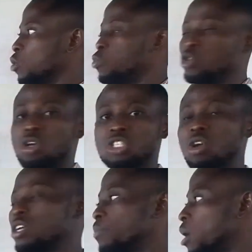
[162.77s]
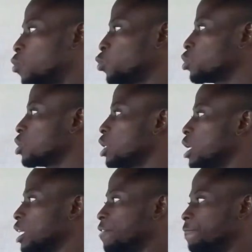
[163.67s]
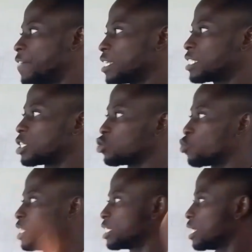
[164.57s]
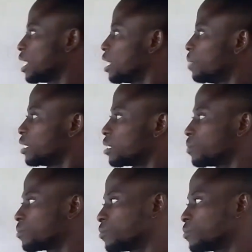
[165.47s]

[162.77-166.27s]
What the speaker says: we'll just talk about the first 20 elements.